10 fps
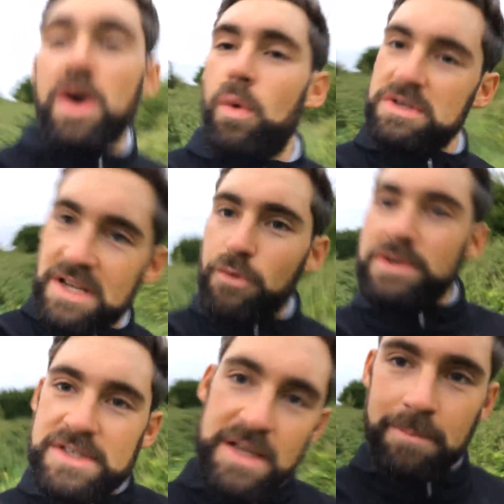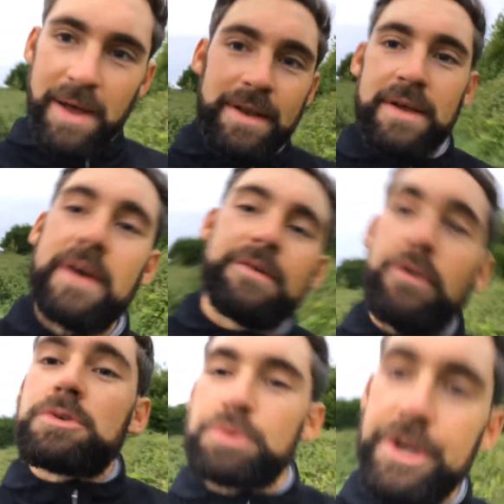Whilst everyone's still in bed,
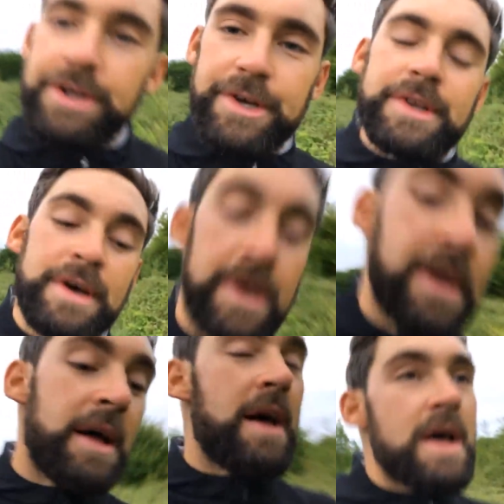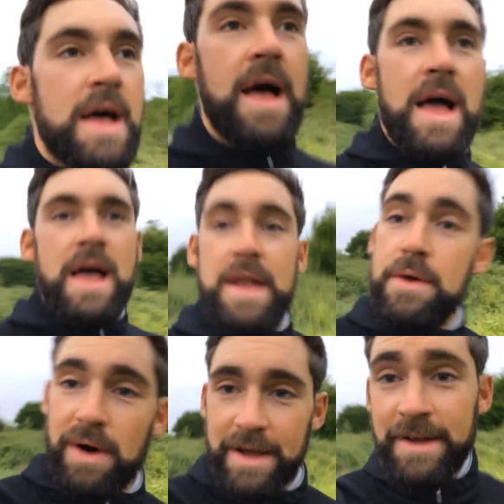feels pretty good.
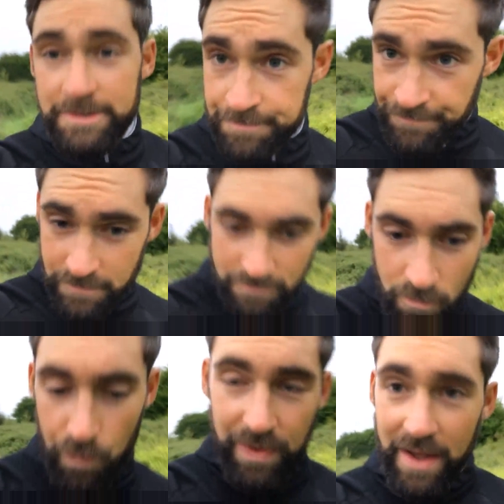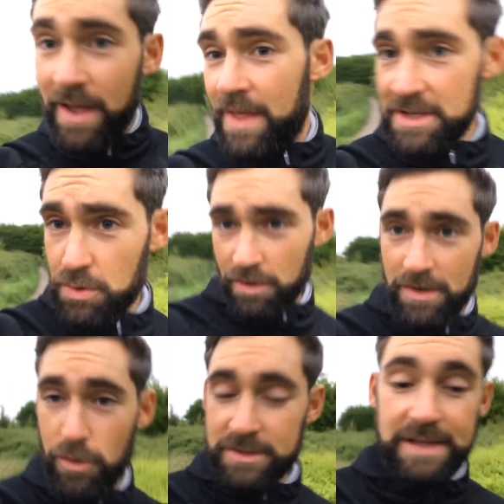Anyway, that's what I'm
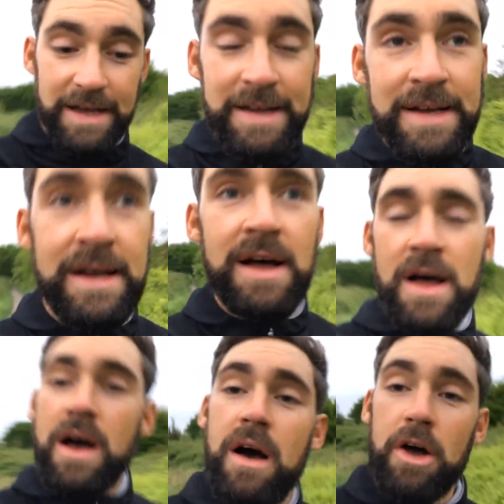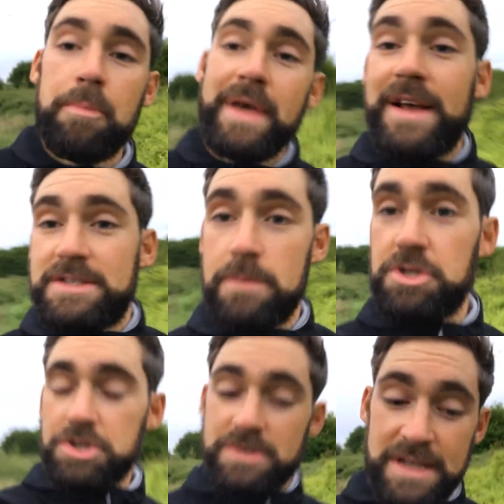going to vlog today on a Picks Up
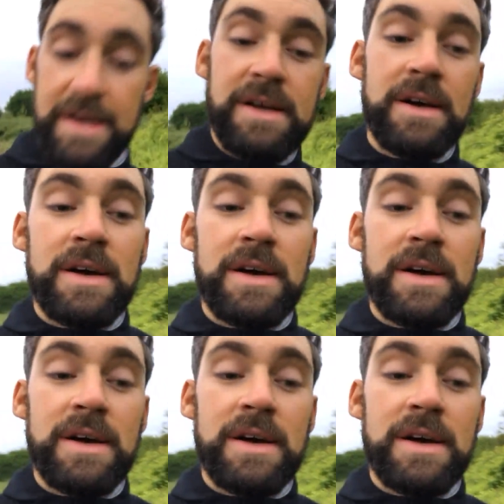Tuesday.